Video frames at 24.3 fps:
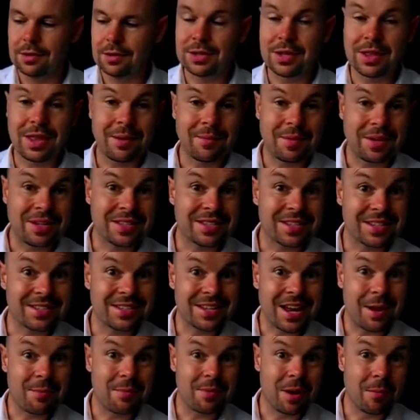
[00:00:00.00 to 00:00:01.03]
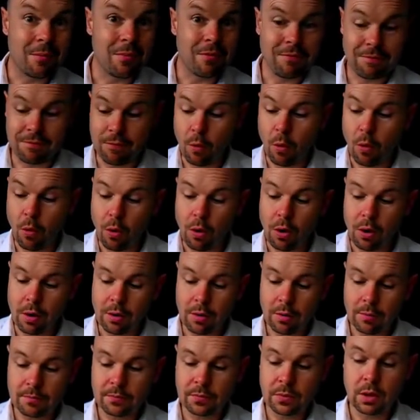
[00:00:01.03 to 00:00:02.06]
So that means tab number 4,
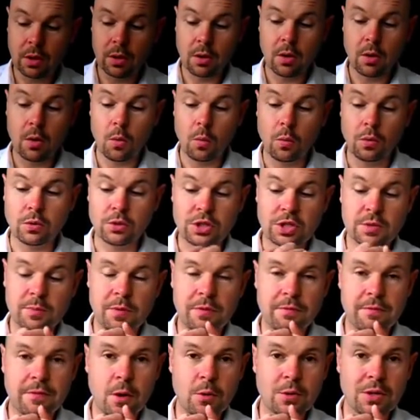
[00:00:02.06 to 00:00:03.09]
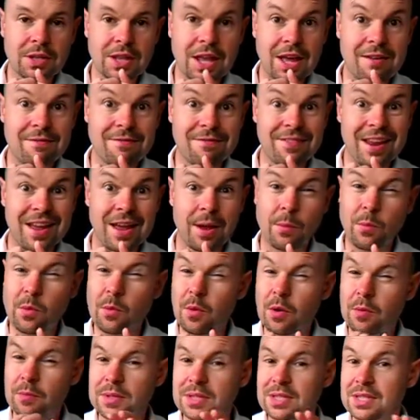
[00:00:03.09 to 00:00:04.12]
we'll just be folding that flat.
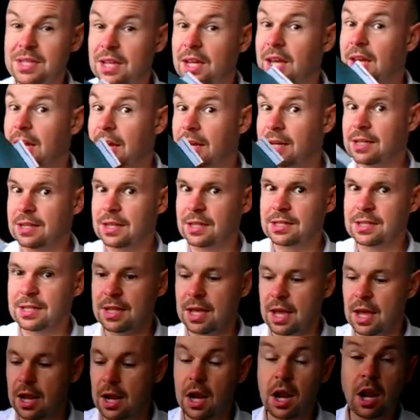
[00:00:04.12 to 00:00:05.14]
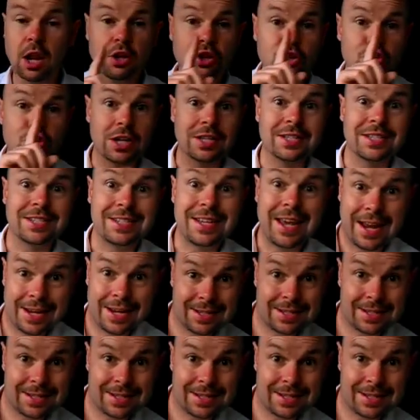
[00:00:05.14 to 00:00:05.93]
We won't be sticking anything to that just